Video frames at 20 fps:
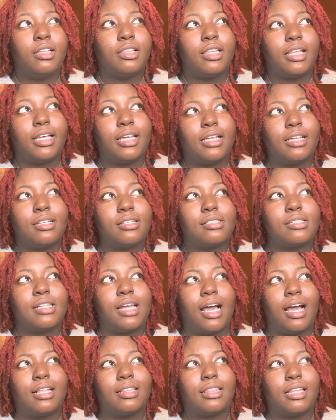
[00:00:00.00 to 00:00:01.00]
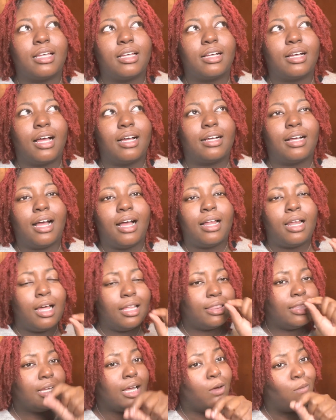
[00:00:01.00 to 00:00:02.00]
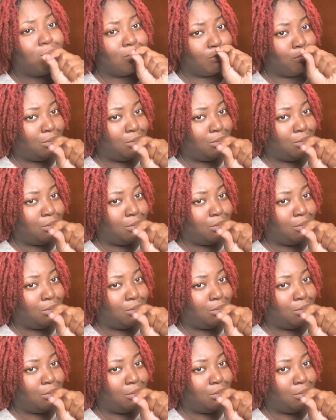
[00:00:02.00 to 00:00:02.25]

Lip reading: things, I think I'm gonna